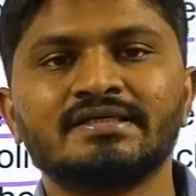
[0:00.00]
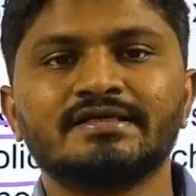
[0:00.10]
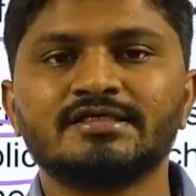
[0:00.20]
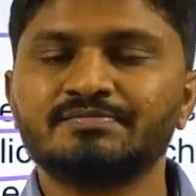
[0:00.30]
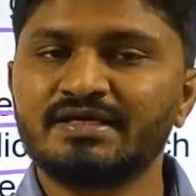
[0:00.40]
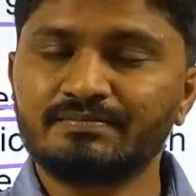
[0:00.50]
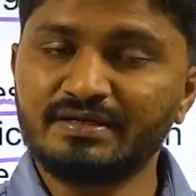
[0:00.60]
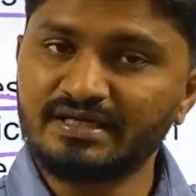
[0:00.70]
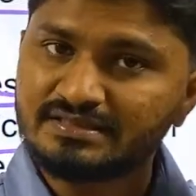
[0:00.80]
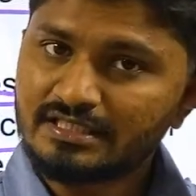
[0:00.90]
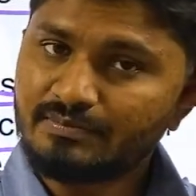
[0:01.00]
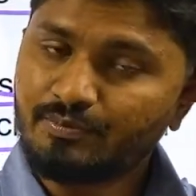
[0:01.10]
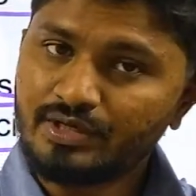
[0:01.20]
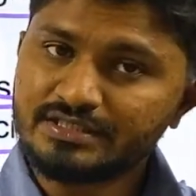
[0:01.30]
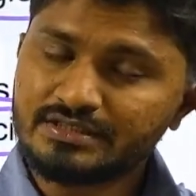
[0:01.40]
bringing certain
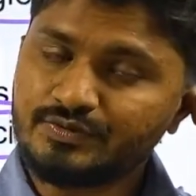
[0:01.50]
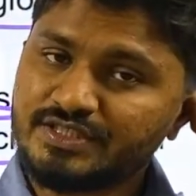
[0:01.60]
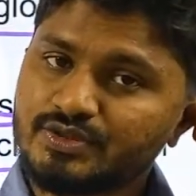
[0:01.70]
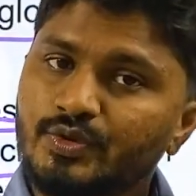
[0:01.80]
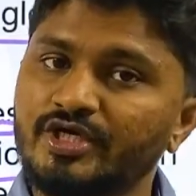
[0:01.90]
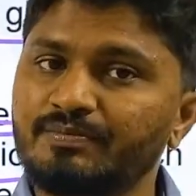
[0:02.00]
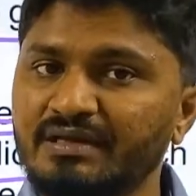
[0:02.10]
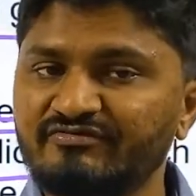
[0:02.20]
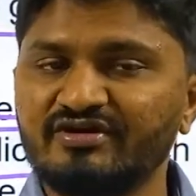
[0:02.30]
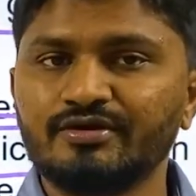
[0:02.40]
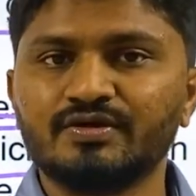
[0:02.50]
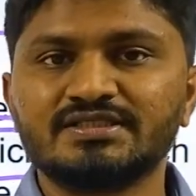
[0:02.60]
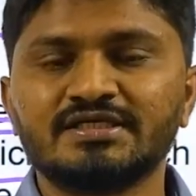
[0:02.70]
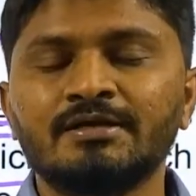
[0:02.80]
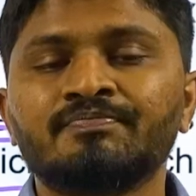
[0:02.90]
policies which is going to benefit
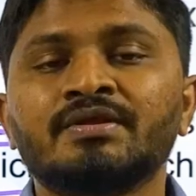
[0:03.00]
USA,